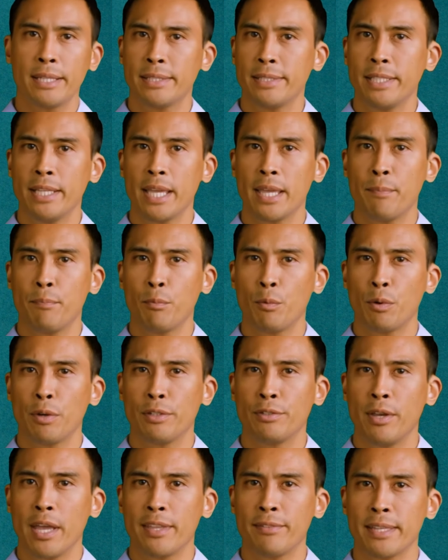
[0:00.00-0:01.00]
you to gain more
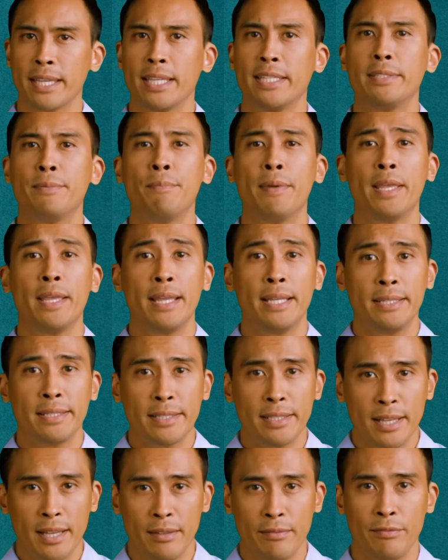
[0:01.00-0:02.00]
driving
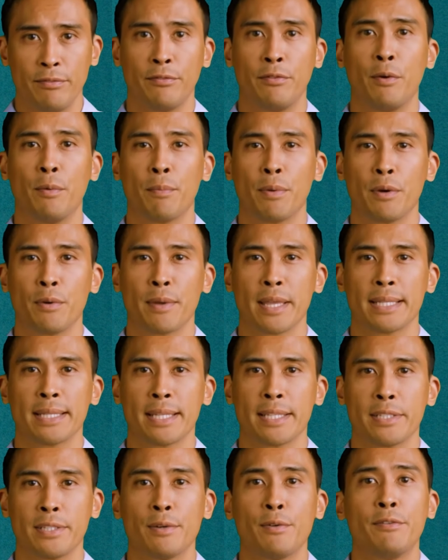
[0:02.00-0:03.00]
experience before
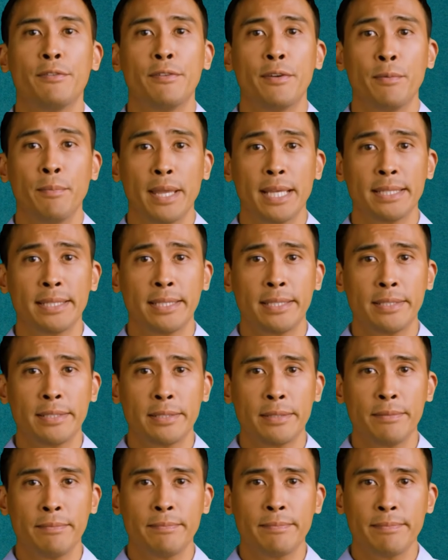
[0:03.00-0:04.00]
progressing to a full
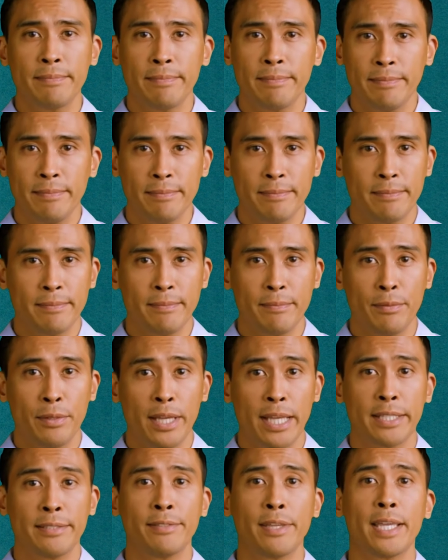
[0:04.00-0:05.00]
license.
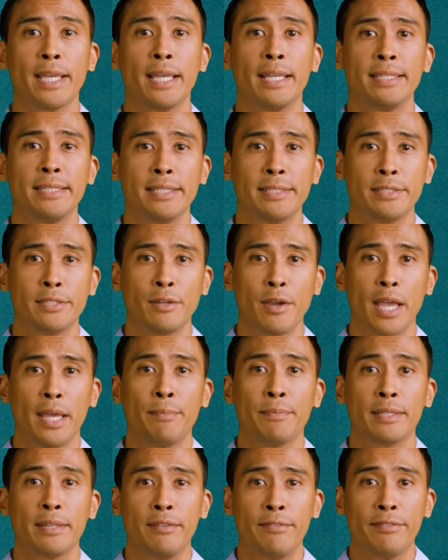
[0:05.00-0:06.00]
Please like and
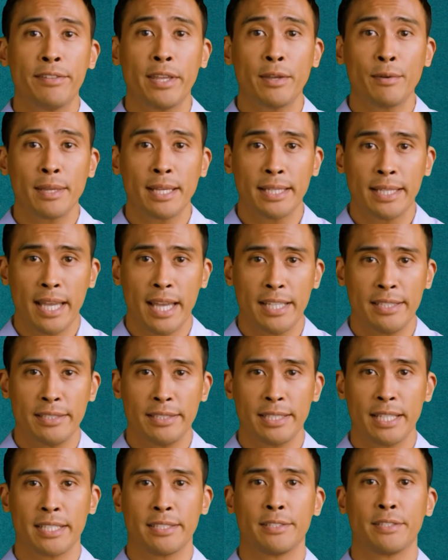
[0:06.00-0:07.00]
subscribe to the
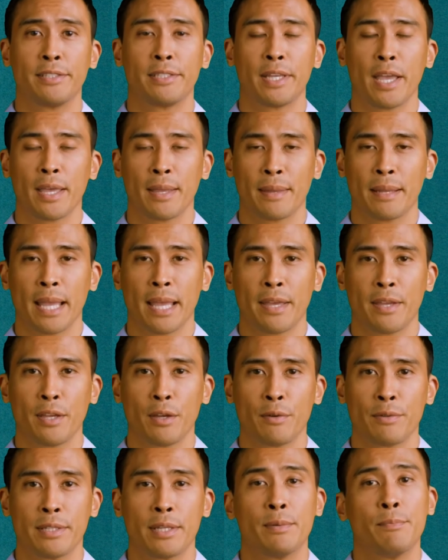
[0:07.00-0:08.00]
theory-tester.net
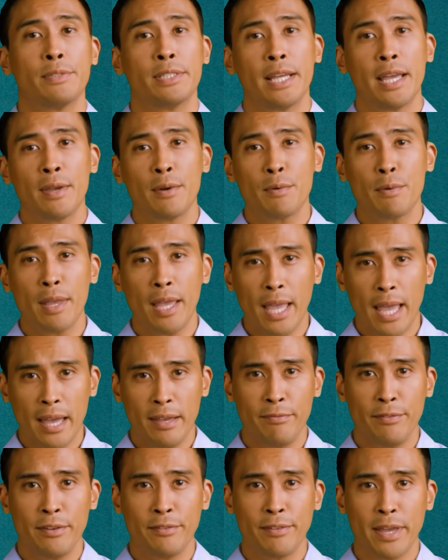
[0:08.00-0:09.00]
YouTube channel
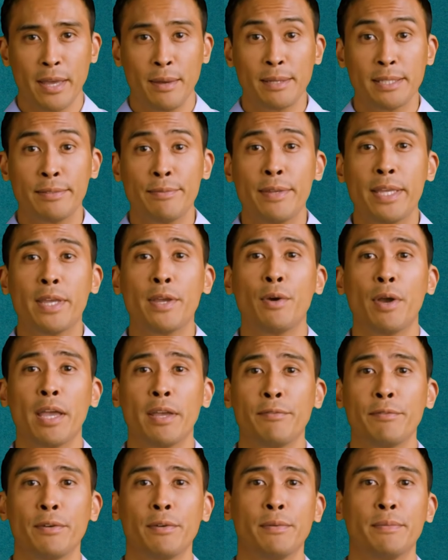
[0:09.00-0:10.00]
if you found this video
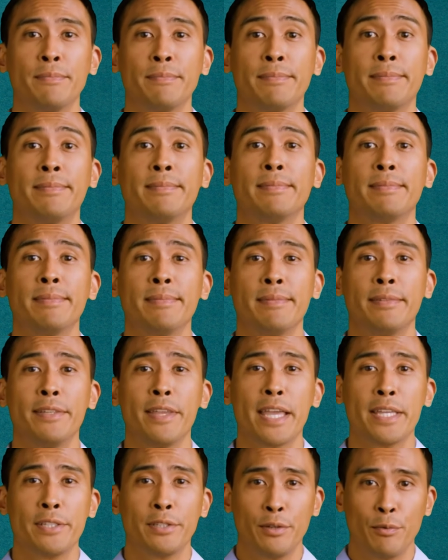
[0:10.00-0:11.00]
helpful.
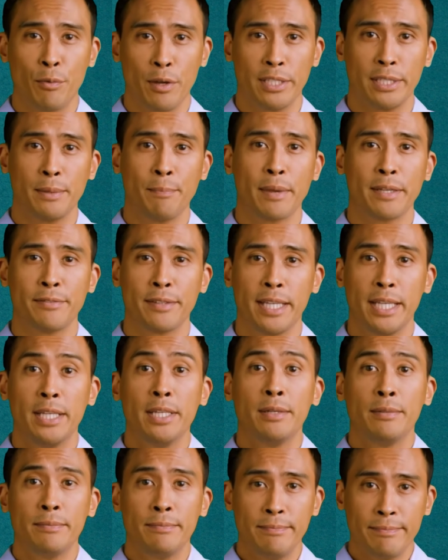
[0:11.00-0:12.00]
Thanks for watching my
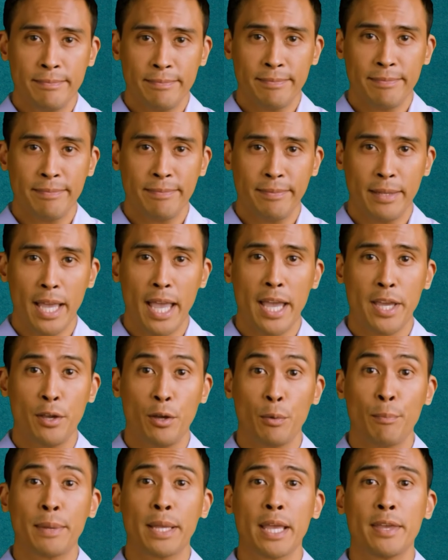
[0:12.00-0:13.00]
video. I
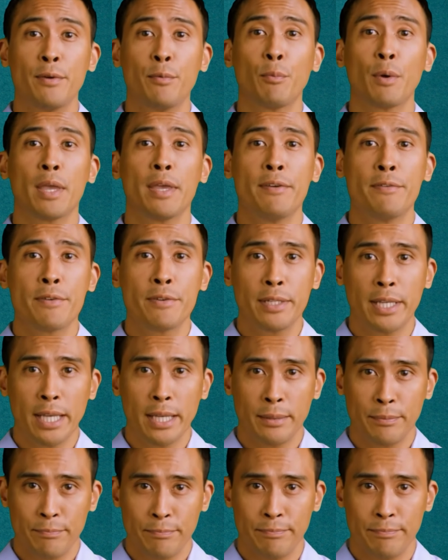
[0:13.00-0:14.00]
hope you have a wonderful day.